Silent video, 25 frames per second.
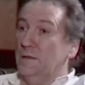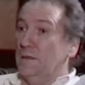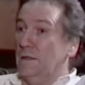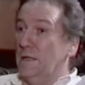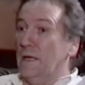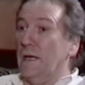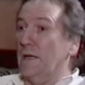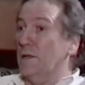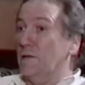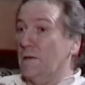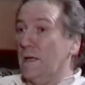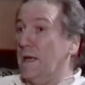
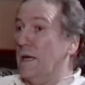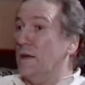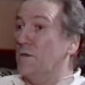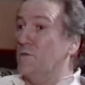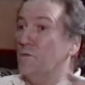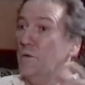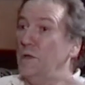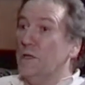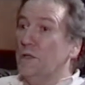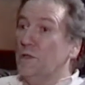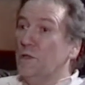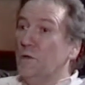and
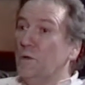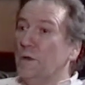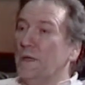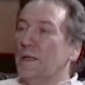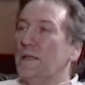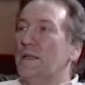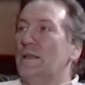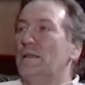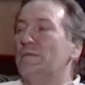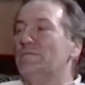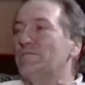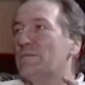redo it.
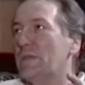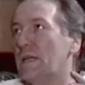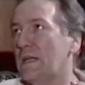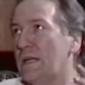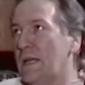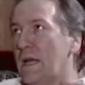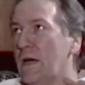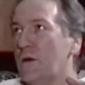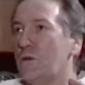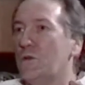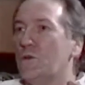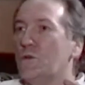
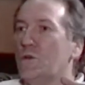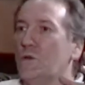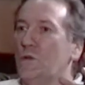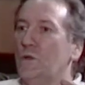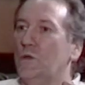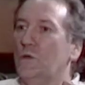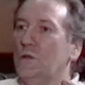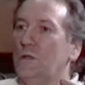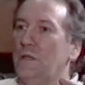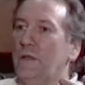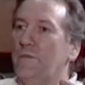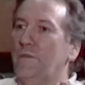Now you
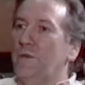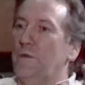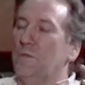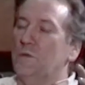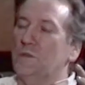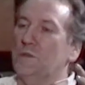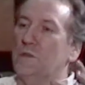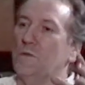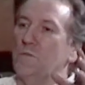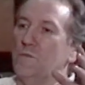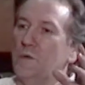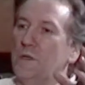could, if it
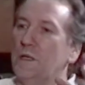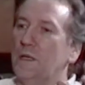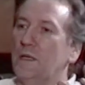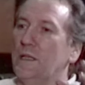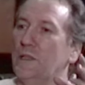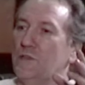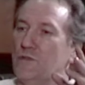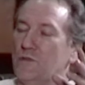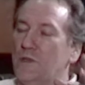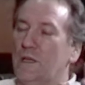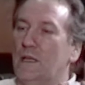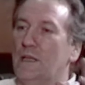was a
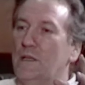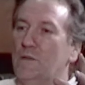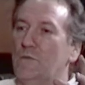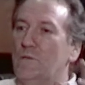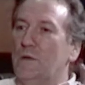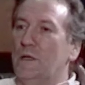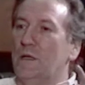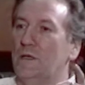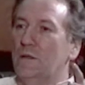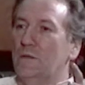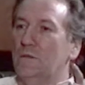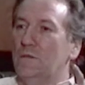really tricky
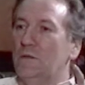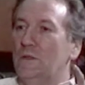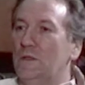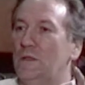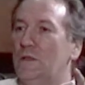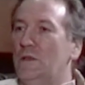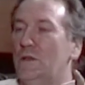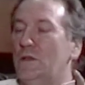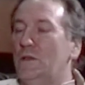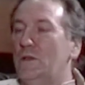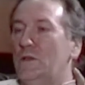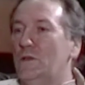reel,
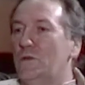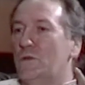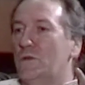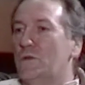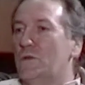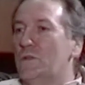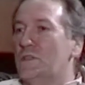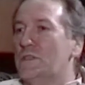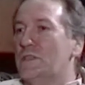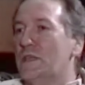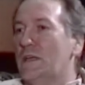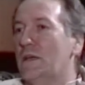you
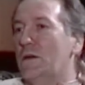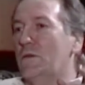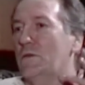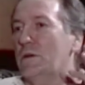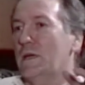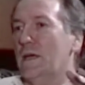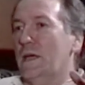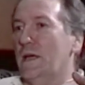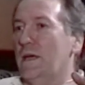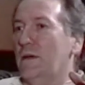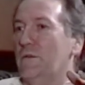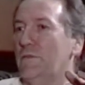could say,
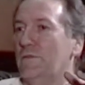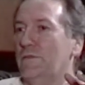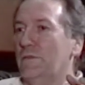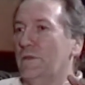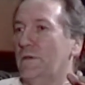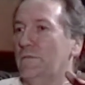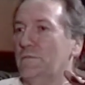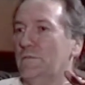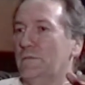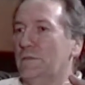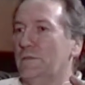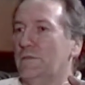okay,
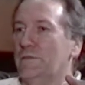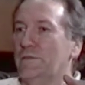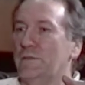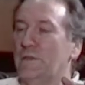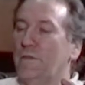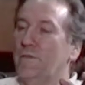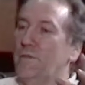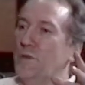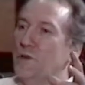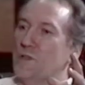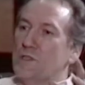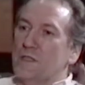from
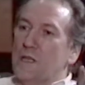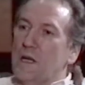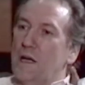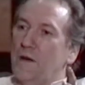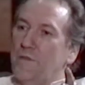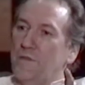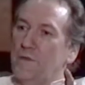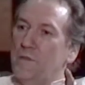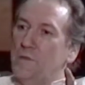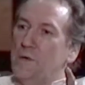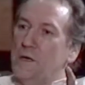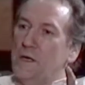the first
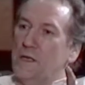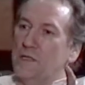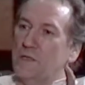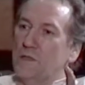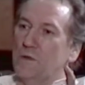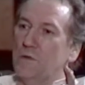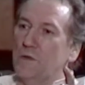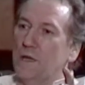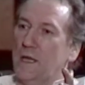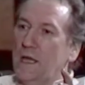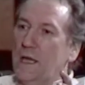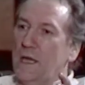half of the reel is
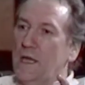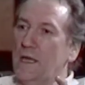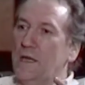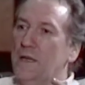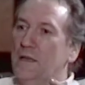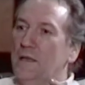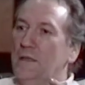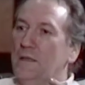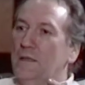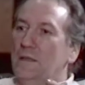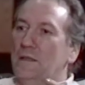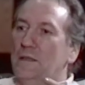
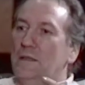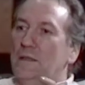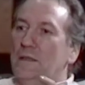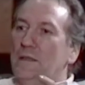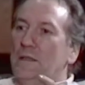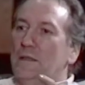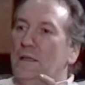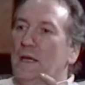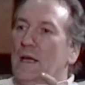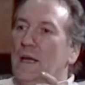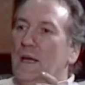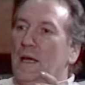okay,
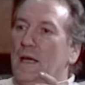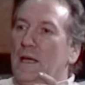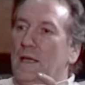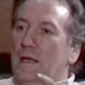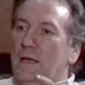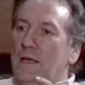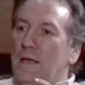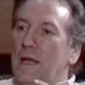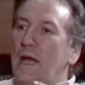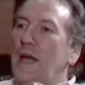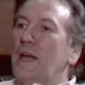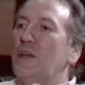
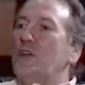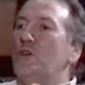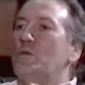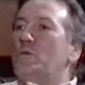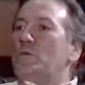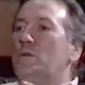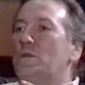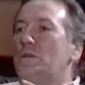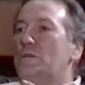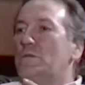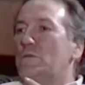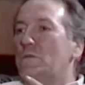and you
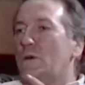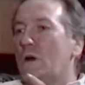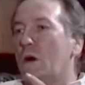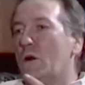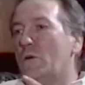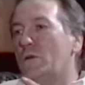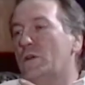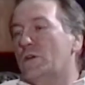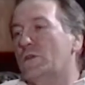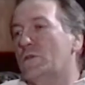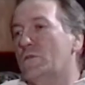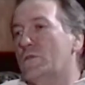would
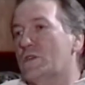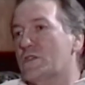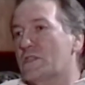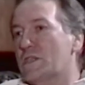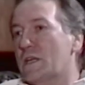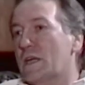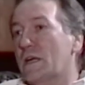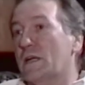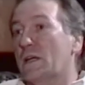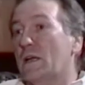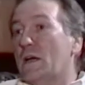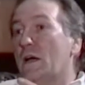only do the
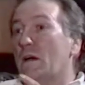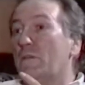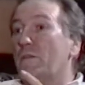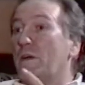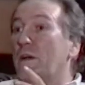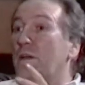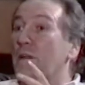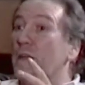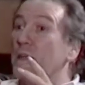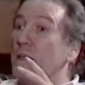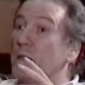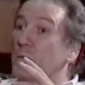second half,
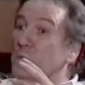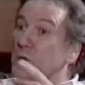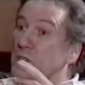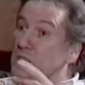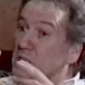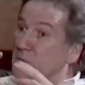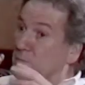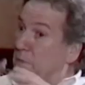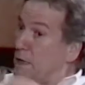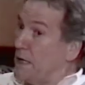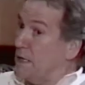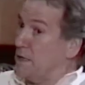and then they would
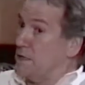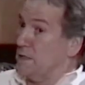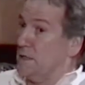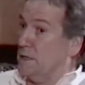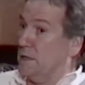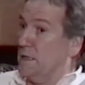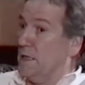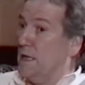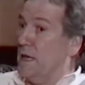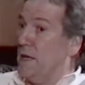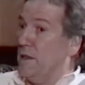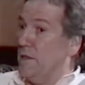splice it
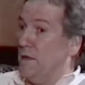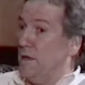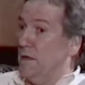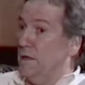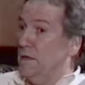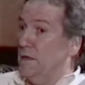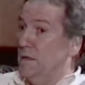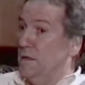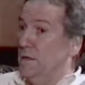together.